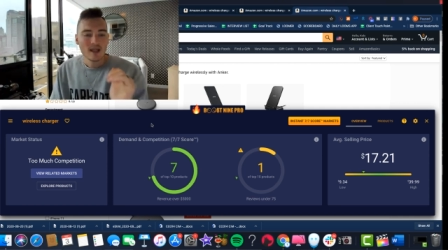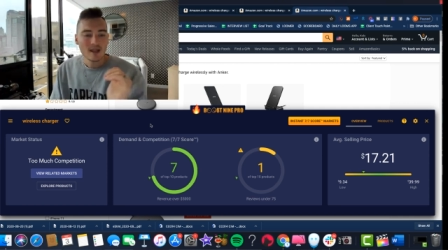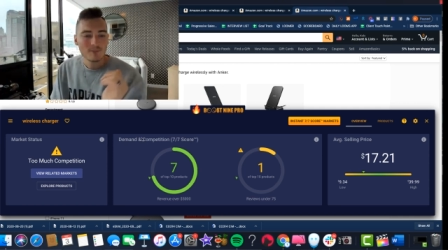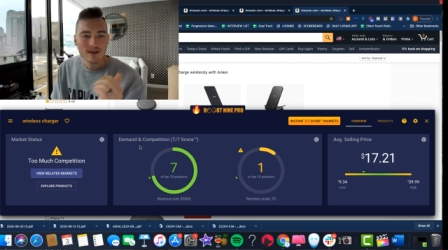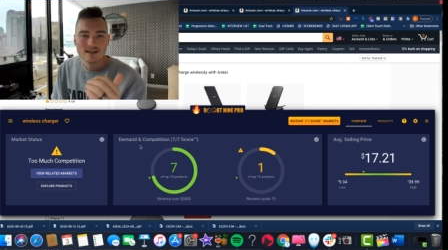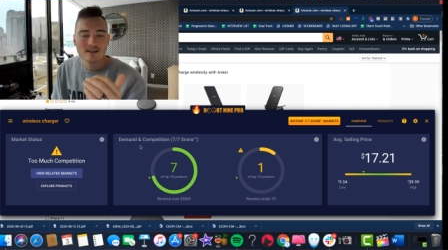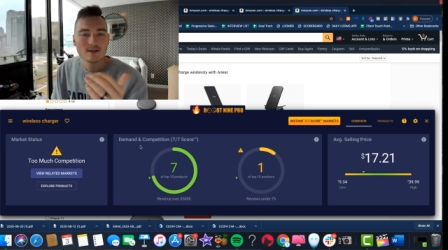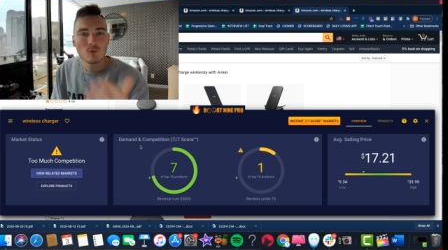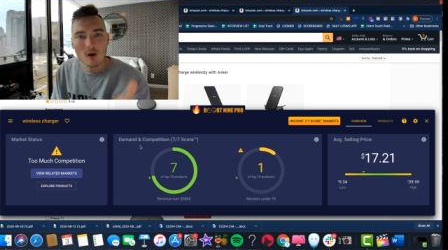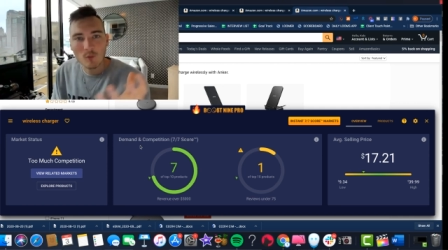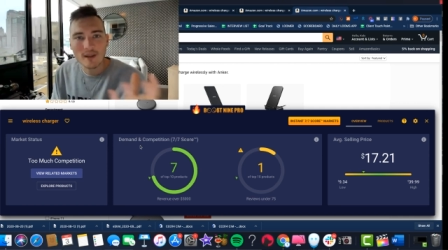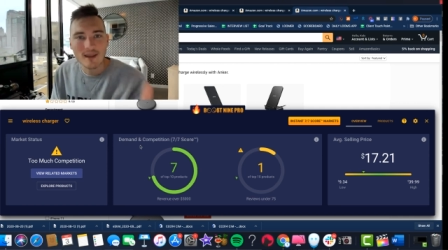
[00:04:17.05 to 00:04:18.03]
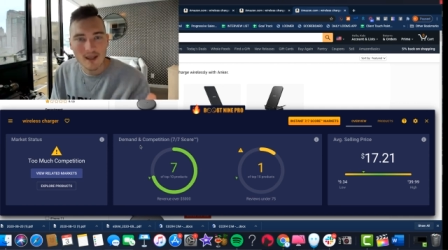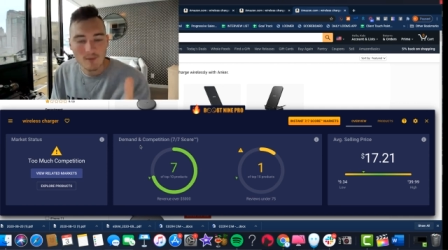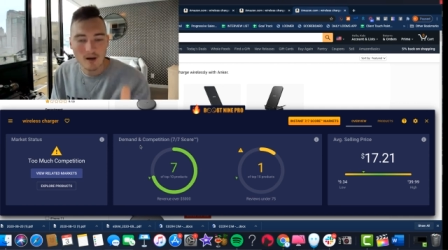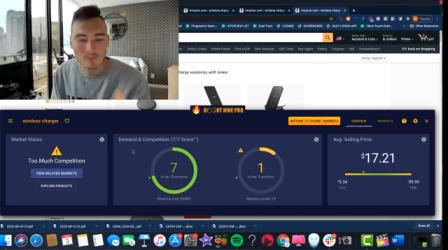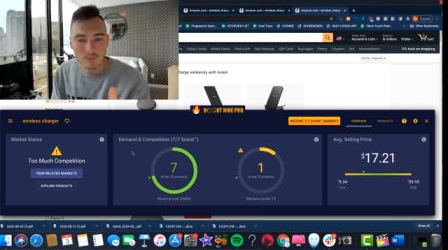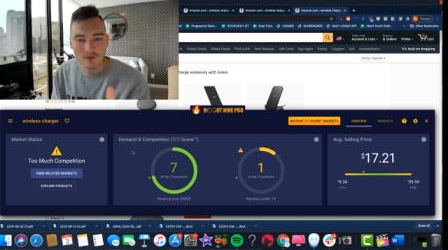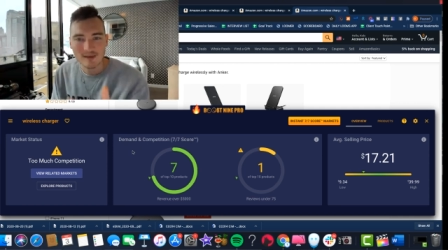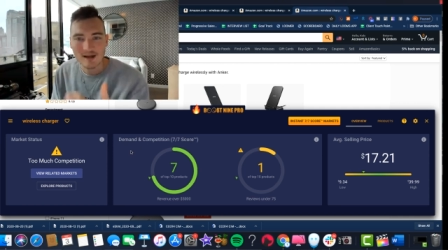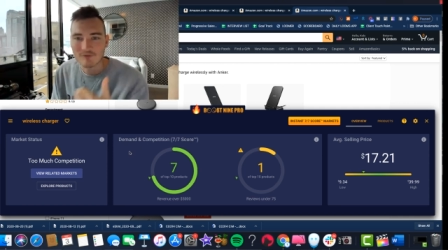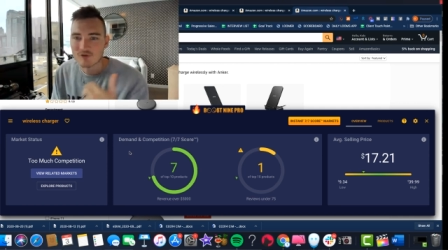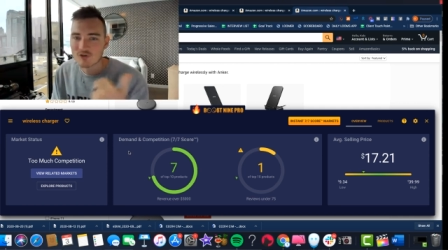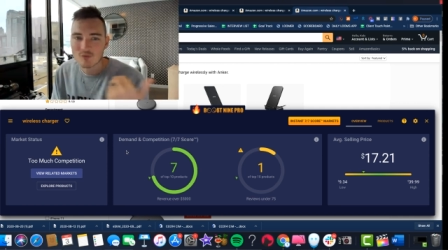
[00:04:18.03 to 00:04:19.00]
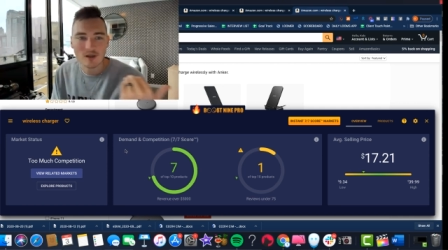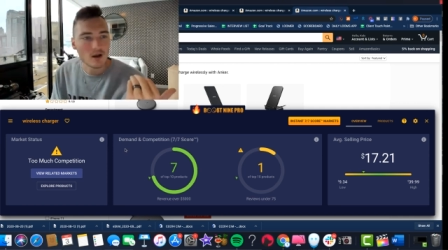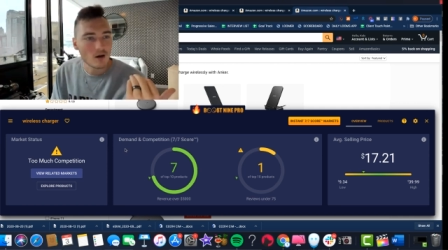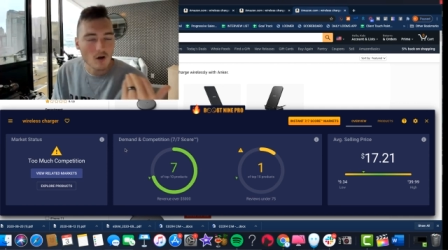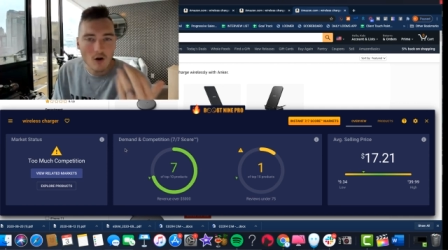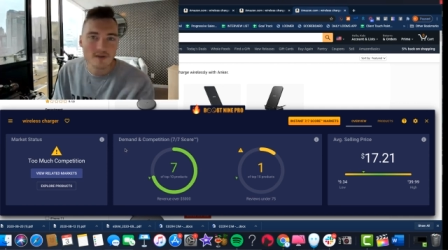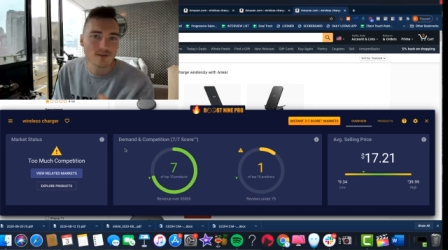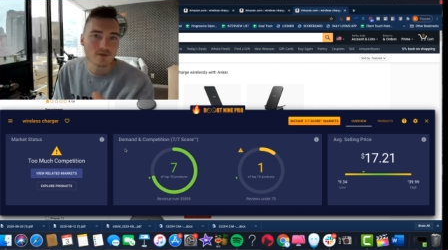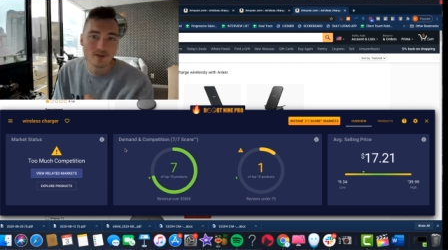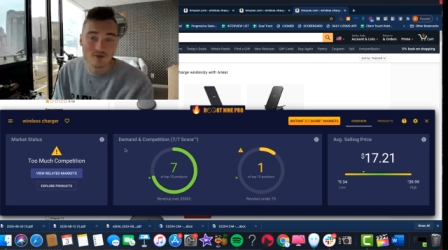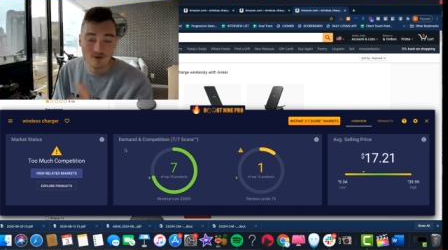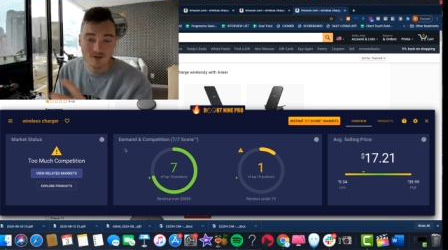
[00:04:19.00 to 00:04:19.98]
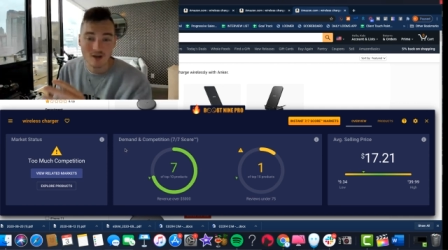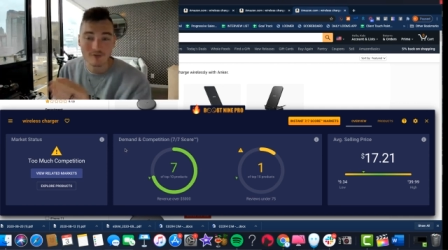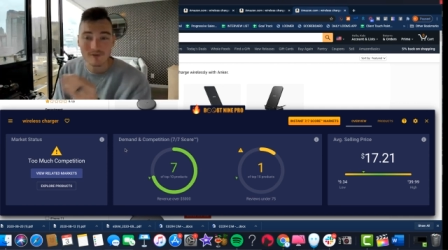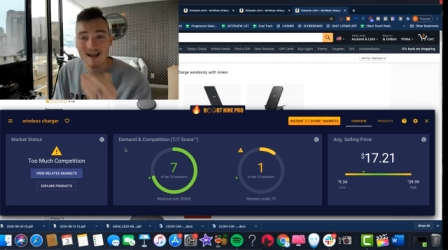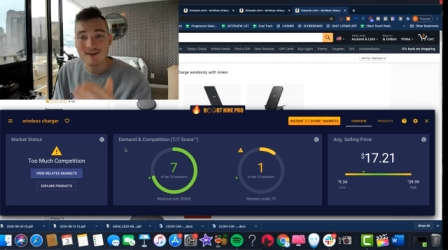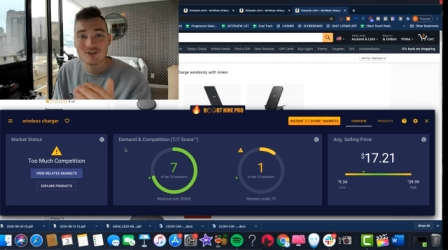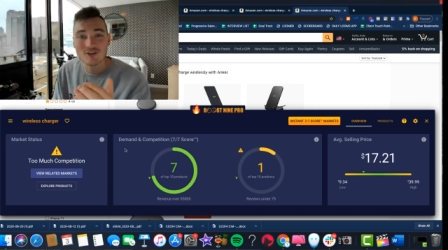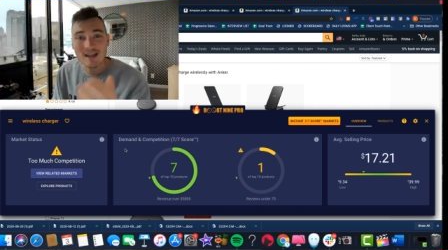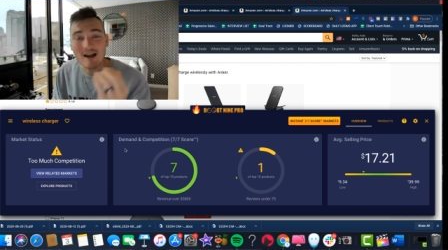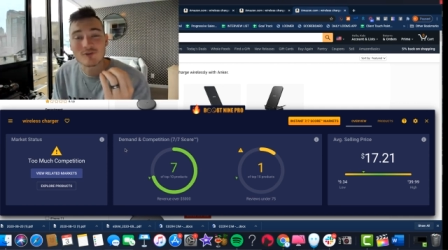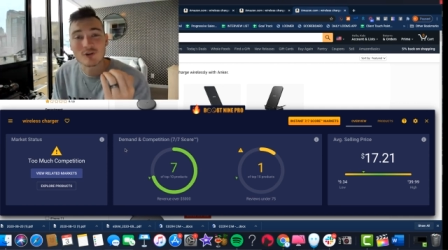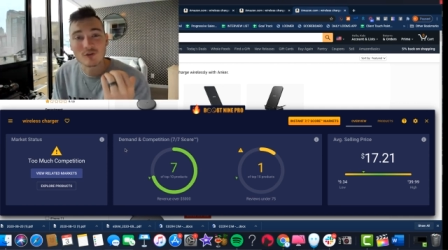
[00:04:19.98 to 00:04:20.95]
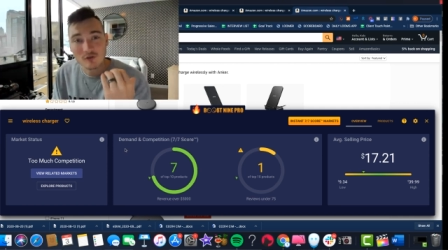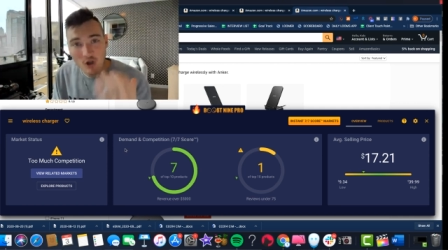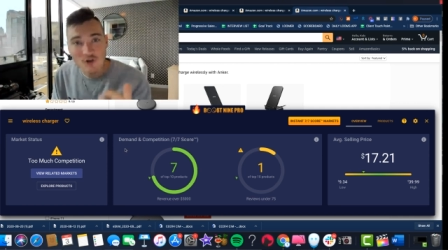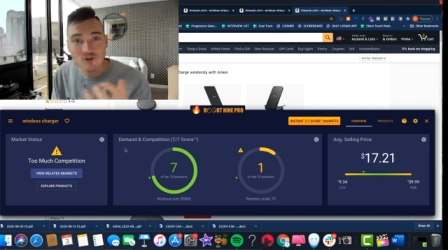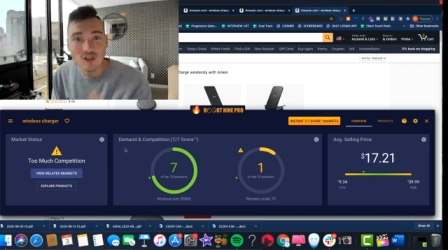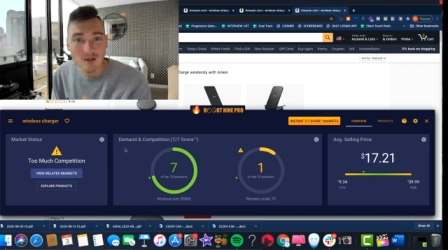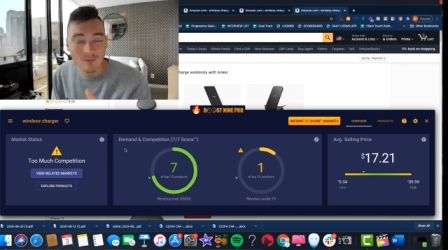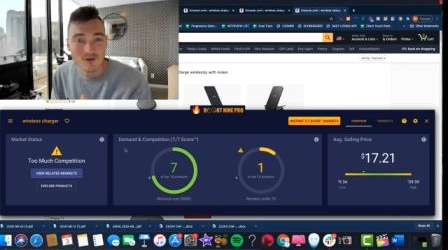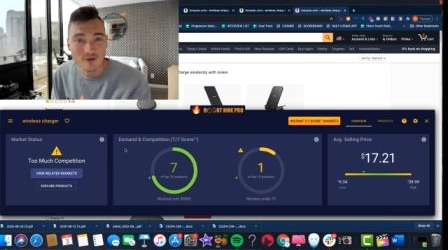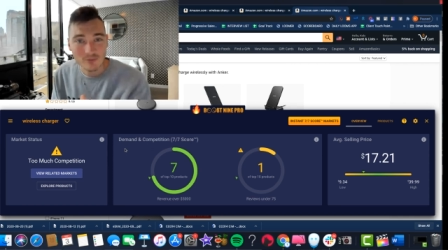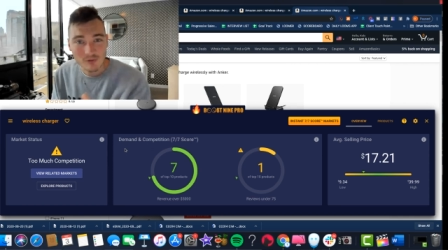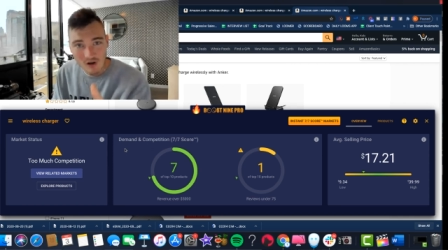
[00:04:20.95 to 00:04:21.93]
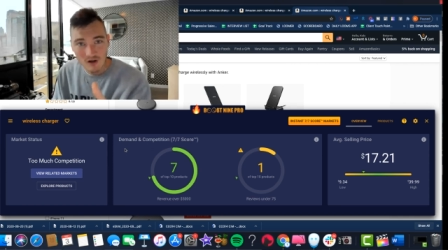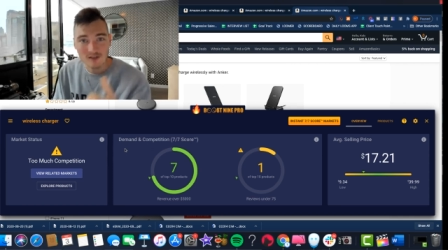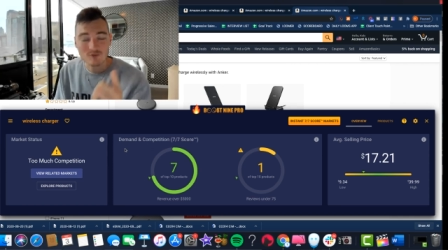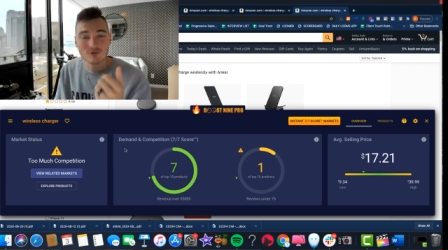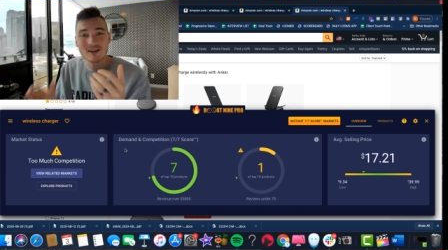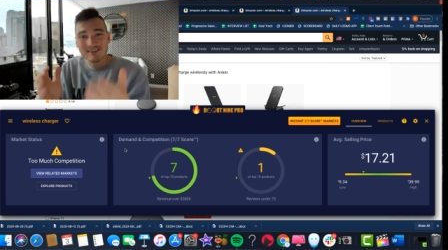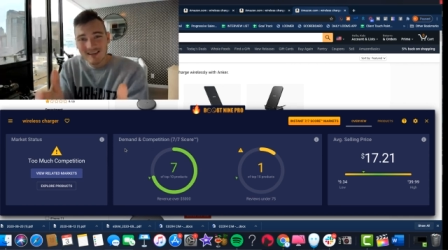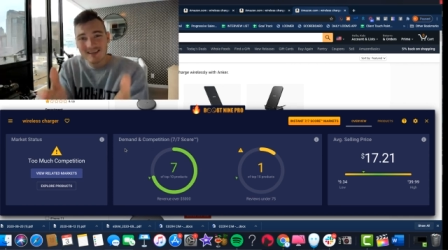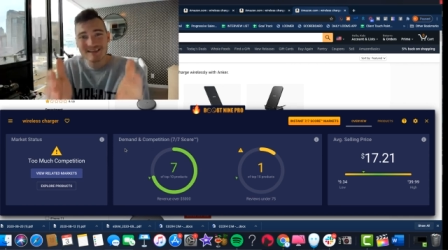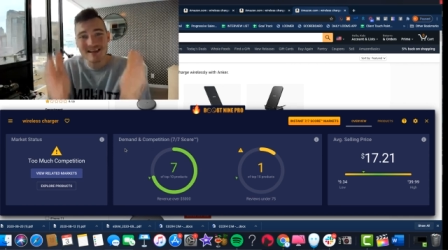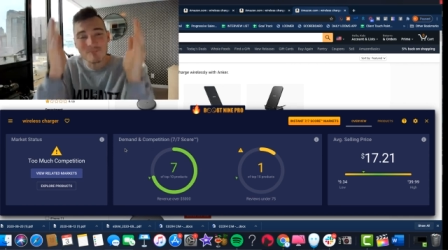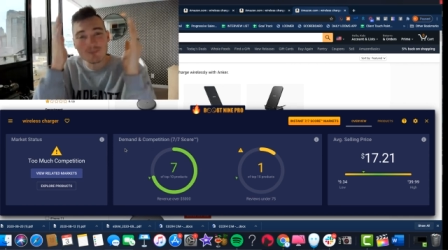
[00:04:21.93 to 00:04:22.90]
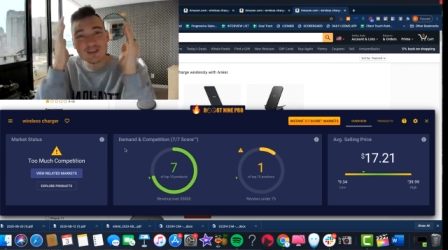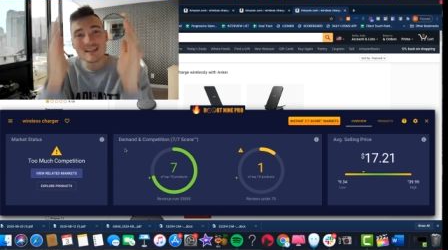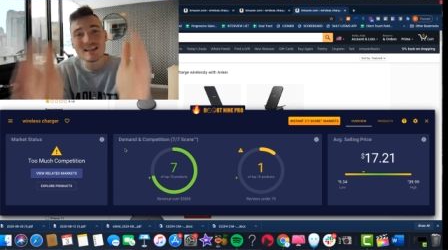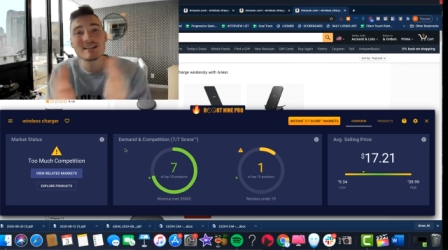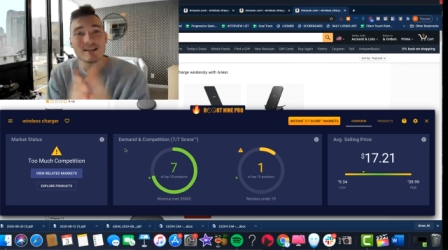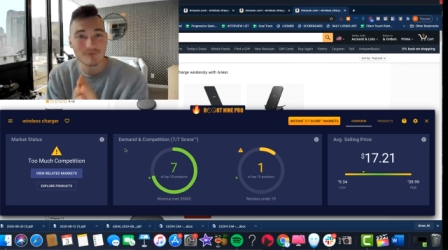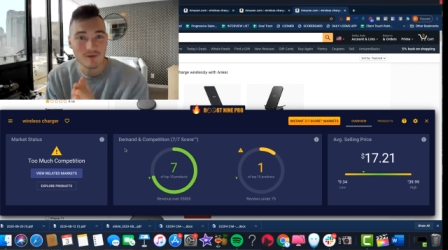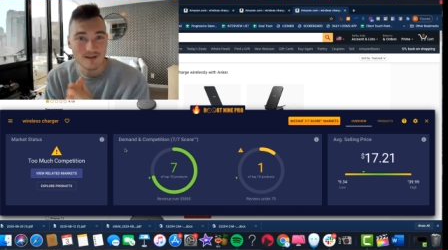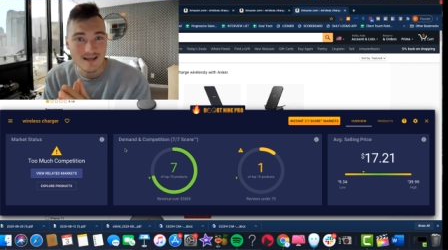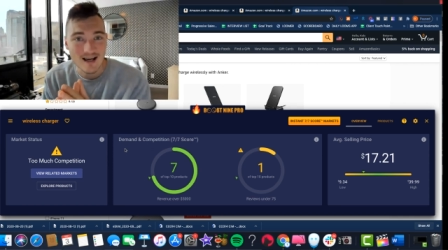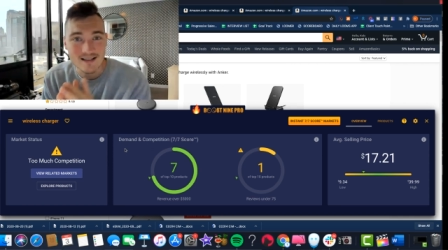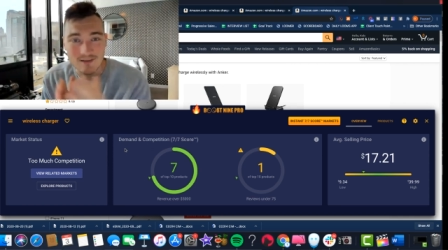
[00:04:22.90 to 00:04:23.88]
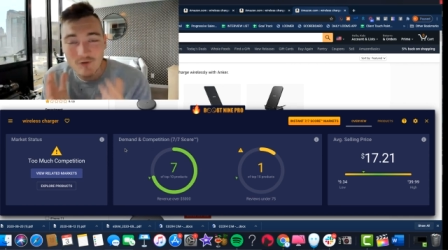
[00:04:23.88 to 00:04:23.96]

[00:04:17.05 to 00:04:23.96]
And basically what we came up with after doing all this research ourselves, and actually after launching a bunch of products, which I think is a key difference, guys.